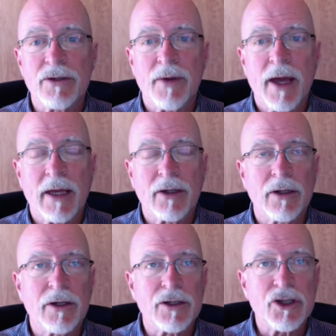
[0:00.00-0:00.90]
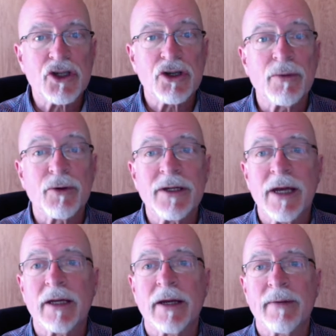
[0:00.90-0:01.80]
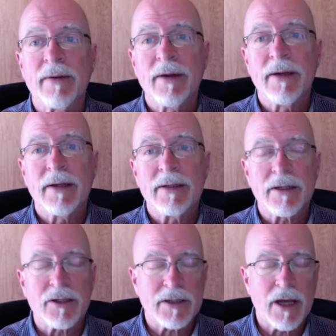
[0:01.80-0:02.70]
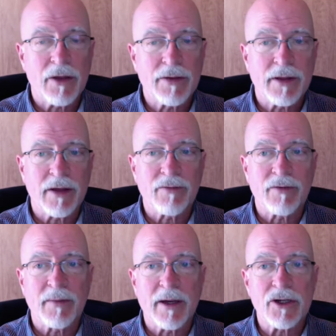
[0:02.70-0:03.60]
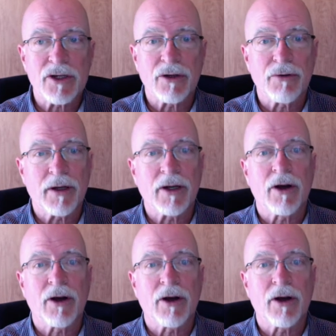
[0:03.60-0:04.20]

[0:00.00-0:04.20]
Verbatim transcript: who handle consumer data, such as health information, credit